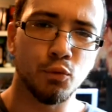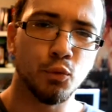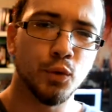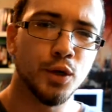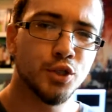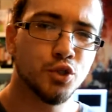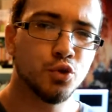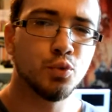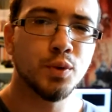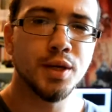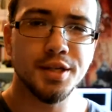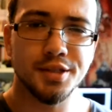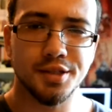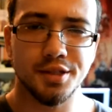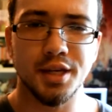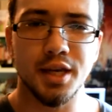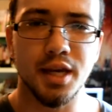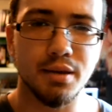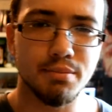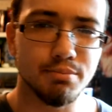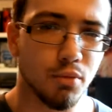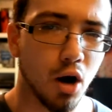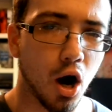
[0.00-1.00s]
which we
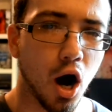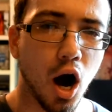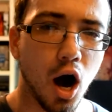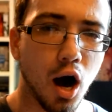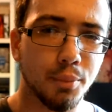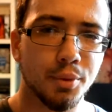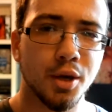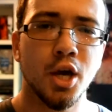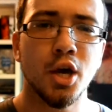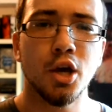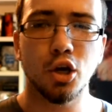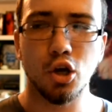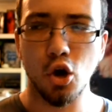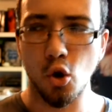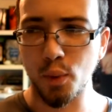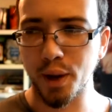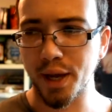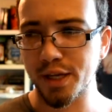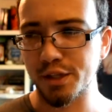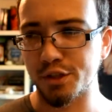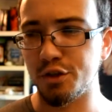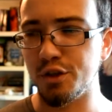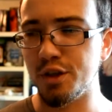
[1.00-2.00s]
see Mob going
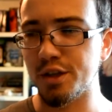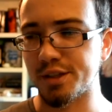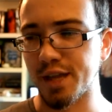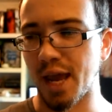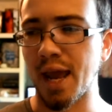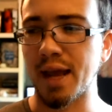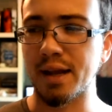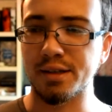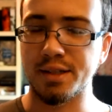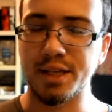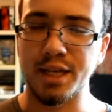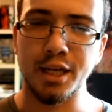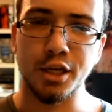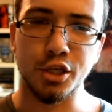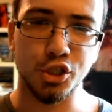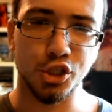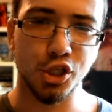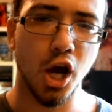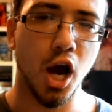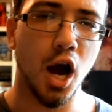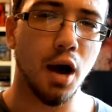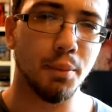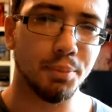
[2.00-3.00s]
into this antique
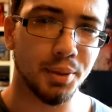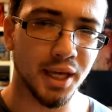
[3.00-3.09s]
shop.